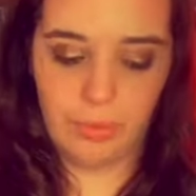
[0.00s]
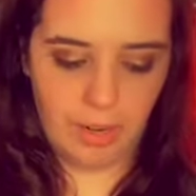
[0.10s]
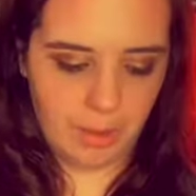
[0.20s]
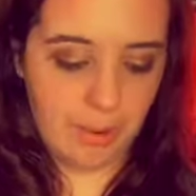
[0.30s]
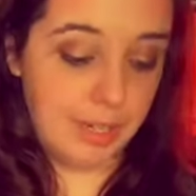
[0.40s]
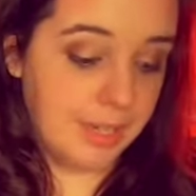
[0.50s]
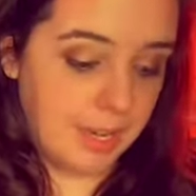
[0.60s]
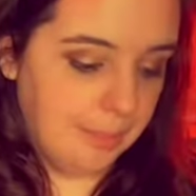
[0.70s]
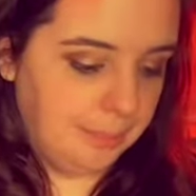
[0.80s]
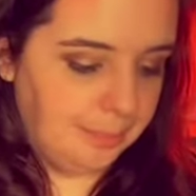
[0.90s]
I recommend
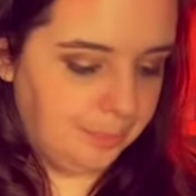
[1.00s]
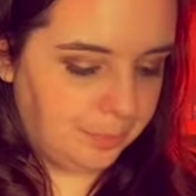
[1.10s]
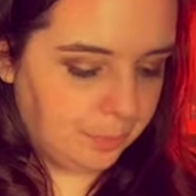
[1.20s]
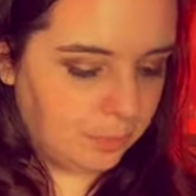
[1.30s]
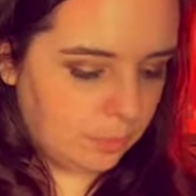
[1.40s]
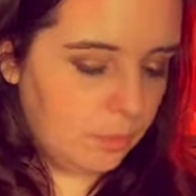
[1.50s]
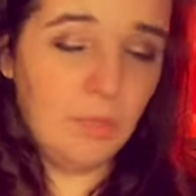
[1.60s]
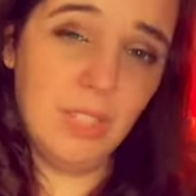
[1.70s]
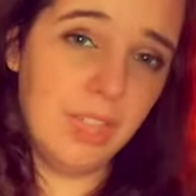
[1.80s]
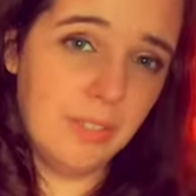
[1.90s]
it
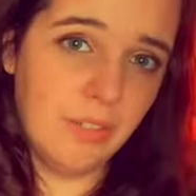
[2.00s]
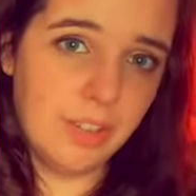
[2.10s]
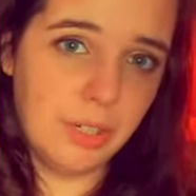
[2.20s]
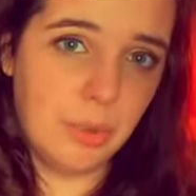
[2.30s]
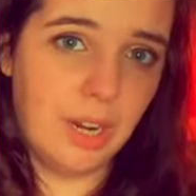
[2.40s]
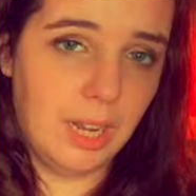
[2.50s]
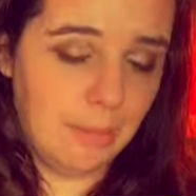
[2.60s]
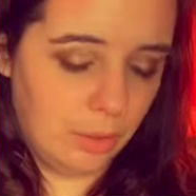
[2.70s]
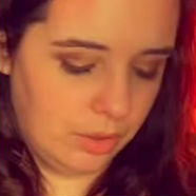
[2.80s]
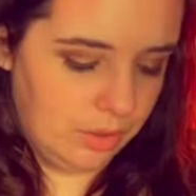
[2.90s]
if you read the Twilight
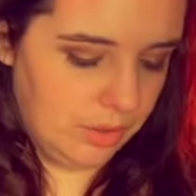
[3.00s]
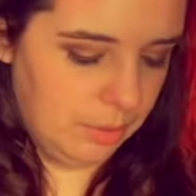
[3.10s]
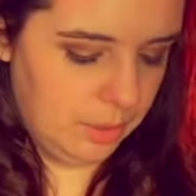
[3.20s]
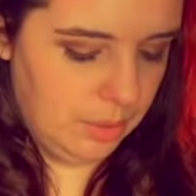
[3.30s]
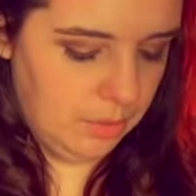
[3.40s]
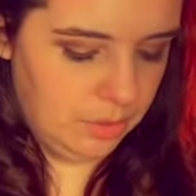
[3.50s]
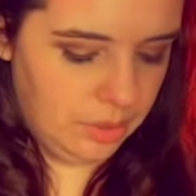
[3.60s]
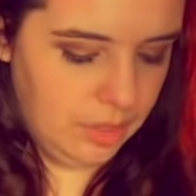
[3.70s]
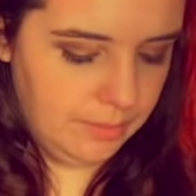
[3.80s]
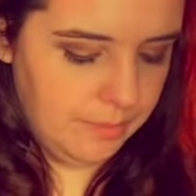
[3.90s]
books when you were
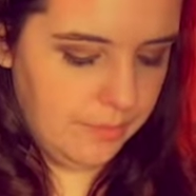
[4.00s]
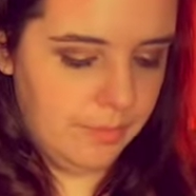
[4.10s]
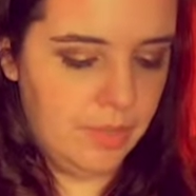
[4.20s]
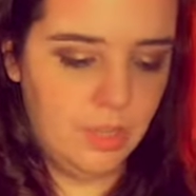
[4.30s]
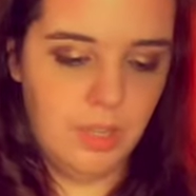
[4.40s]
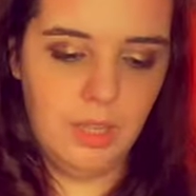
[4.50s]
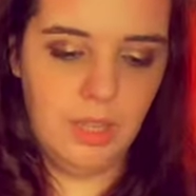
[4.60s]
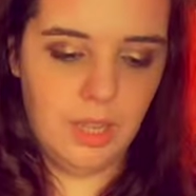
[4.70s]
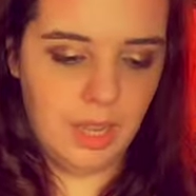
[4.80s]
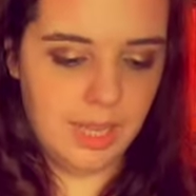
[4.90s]
younger.
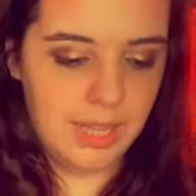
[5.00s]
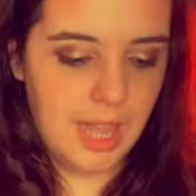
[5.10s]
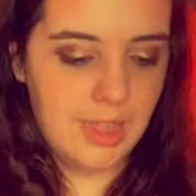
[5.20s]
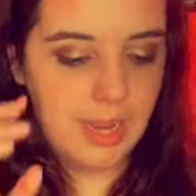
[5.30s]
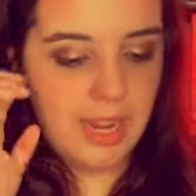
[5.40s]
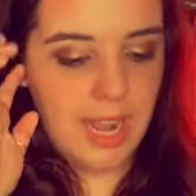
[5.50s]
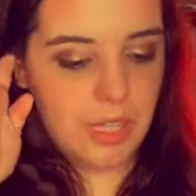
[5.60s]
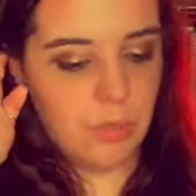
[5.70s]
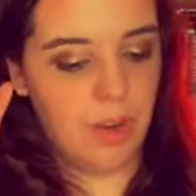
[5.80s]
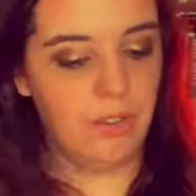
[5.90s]
And then the
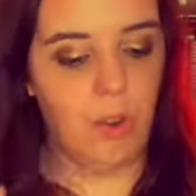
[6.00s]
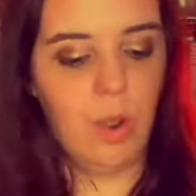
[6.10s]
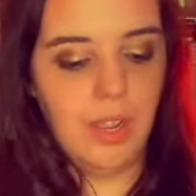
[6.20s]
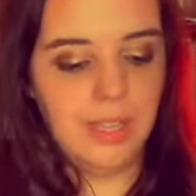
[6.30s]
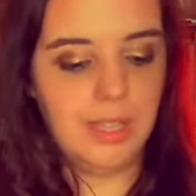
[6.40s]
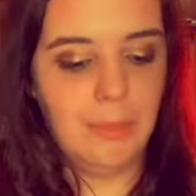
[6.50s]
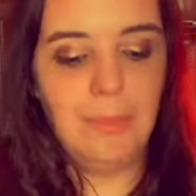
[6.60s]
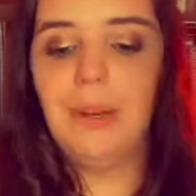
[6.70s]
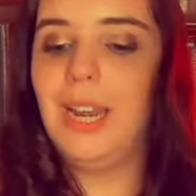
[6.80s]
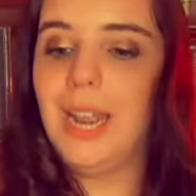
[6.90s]
next one I've got is The
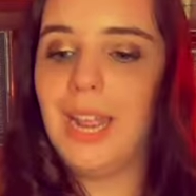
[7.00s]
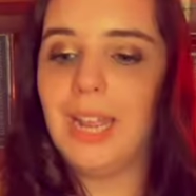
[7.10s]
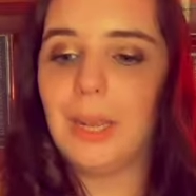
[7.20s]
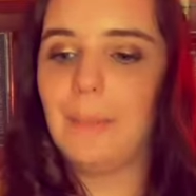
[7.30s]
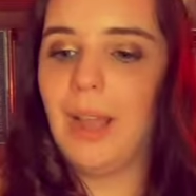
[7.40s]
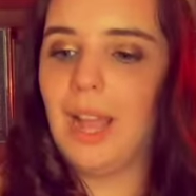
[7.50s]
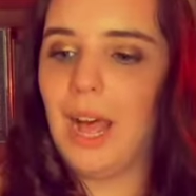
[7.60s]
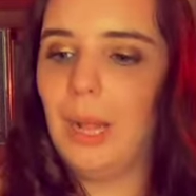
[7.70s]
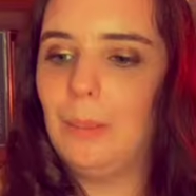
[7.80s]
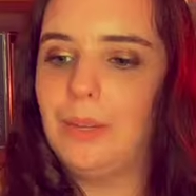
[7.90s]
Plague by
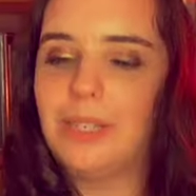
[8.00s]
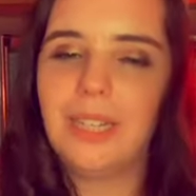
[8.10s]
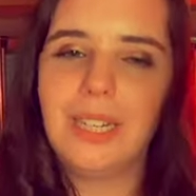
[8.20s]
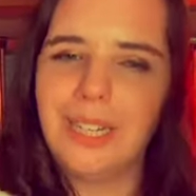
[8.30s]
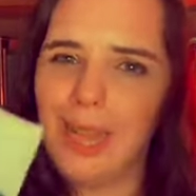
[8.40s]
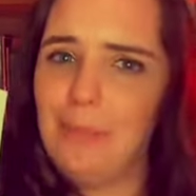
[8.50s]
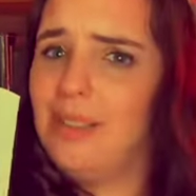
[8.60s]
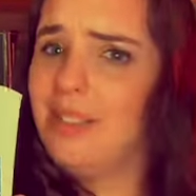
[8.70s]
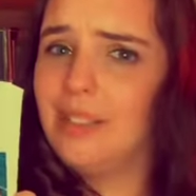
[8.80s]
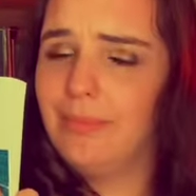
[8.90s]
Albert
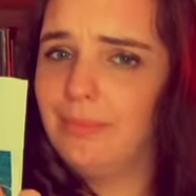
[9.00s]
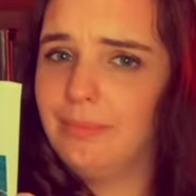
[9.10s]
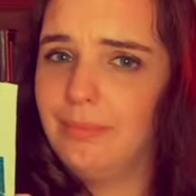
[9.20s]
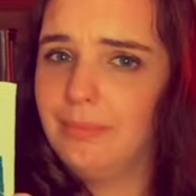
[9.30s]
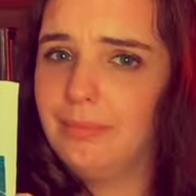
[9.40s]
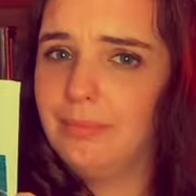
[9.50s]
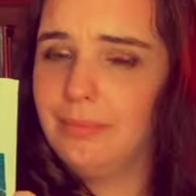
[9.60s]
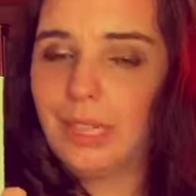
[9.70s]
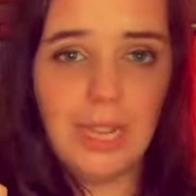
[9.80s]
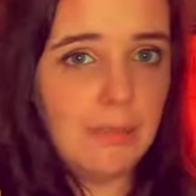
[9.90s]
Camus.
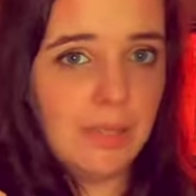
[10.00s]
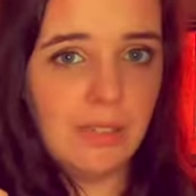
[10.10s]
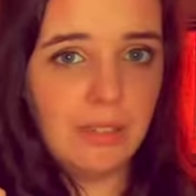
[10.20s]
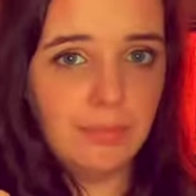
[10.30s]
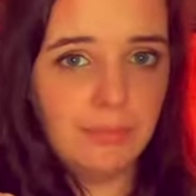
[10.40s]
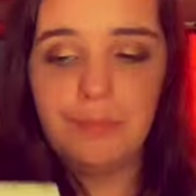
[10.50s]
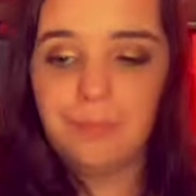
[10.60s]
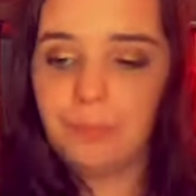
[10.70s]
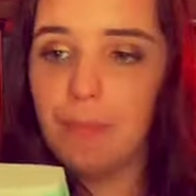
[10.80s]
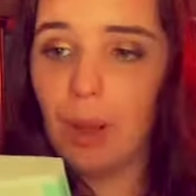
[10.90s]
Camus.
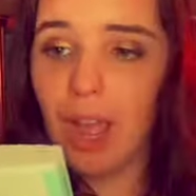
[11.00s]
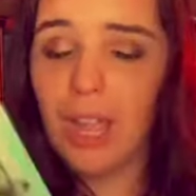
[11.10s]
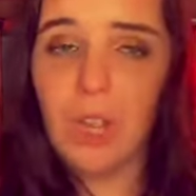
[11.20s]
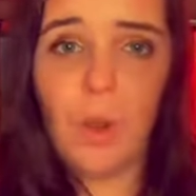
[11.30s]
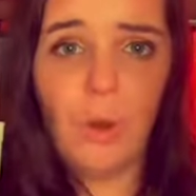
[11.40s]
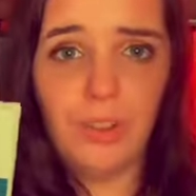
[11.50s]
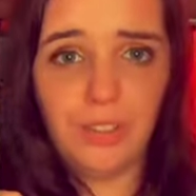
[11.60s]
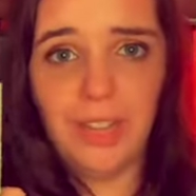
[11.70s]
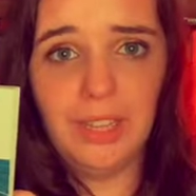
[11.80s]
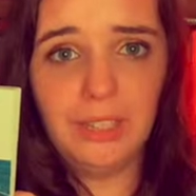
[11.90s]
But I ordered
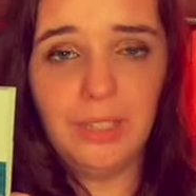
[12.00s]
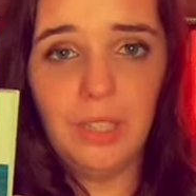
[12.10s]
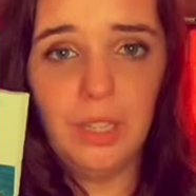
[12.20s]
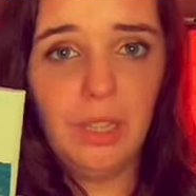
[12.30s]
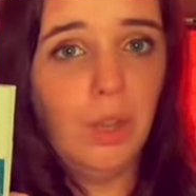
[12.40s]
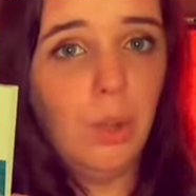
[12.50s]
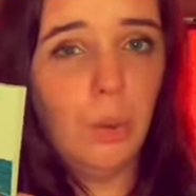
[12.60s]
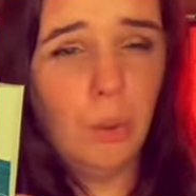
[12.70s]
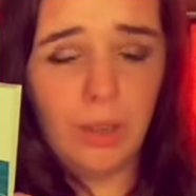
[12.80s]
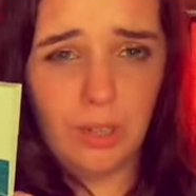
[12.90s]
this
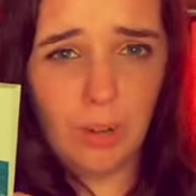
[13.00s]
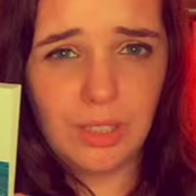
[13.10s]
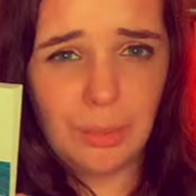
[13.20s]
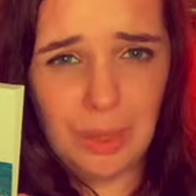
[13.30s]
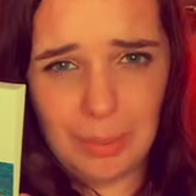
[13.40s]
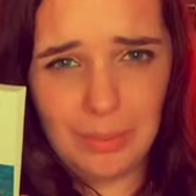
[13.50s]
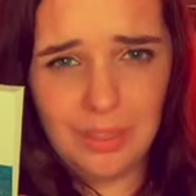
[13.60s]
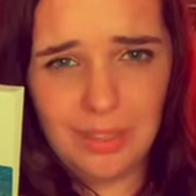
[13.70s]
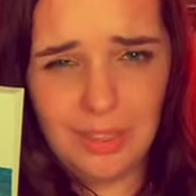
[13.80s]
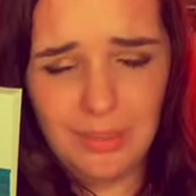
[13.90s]
when lockdown
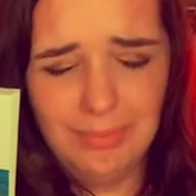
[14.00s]
happened.